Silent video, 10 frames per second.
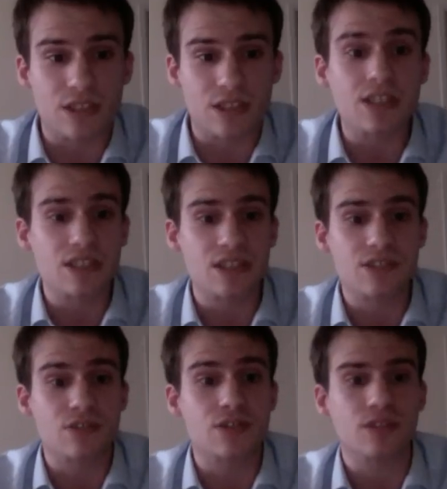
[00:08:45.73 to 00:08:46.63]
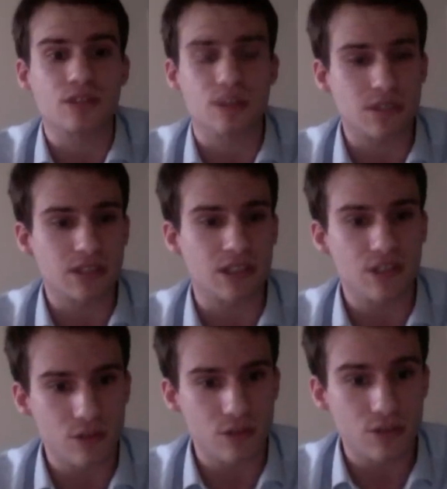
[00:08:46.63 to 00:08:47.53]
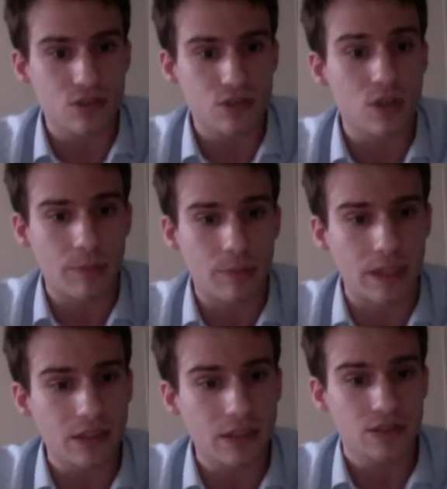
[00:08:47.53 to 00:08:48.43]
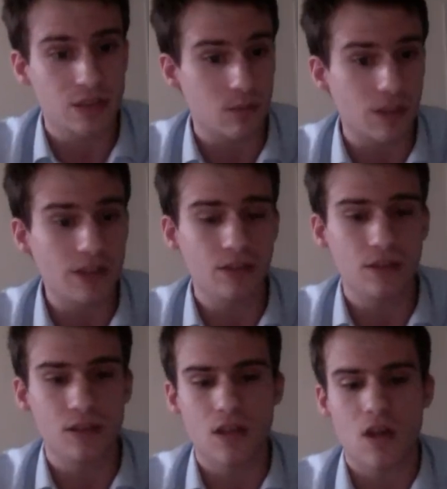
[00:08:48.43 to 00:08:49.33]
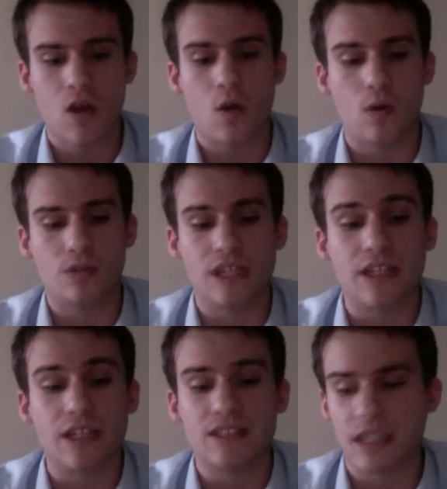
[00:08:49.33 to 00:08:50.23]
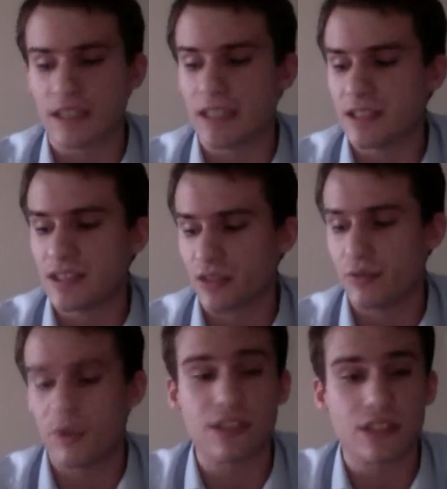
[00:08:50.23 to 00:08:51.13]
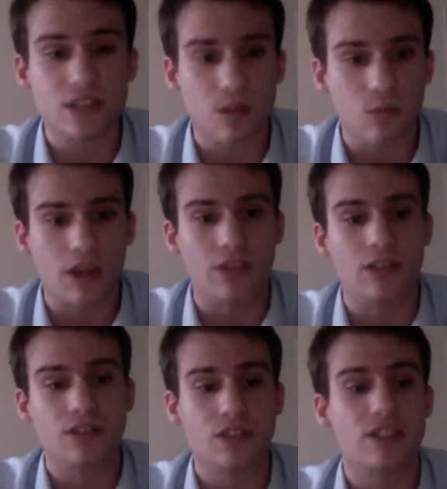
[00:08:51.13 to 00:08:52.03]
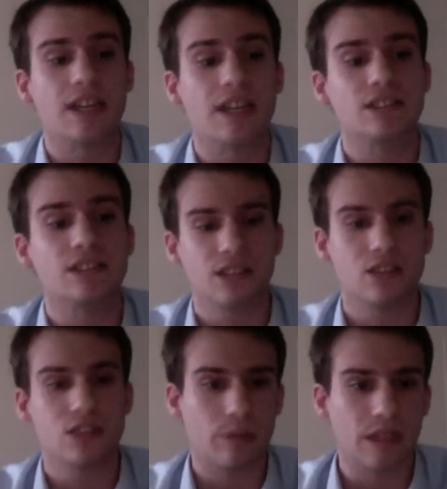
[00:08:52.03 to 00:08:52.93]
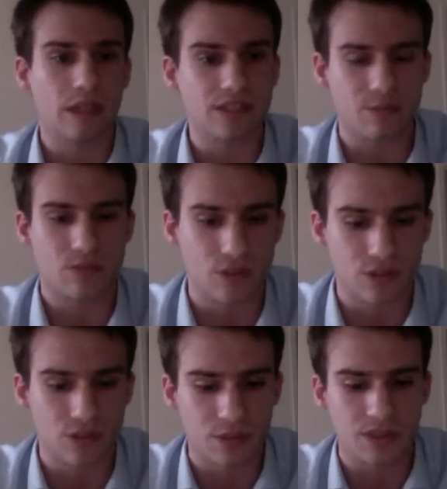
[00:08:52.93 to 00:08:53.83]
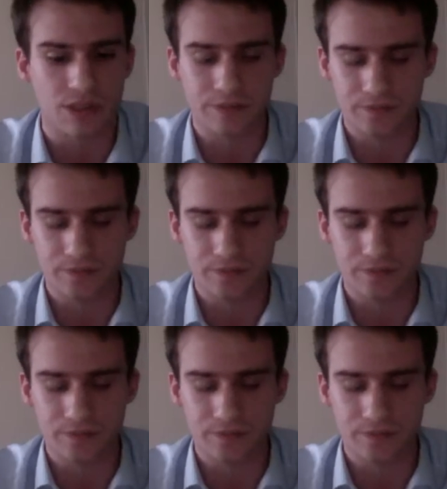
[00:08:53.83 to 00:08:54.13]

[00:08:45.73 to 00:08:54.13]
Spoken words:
It's either something that is used to compel someone or that is at least threatening someone so that it compels them to do something.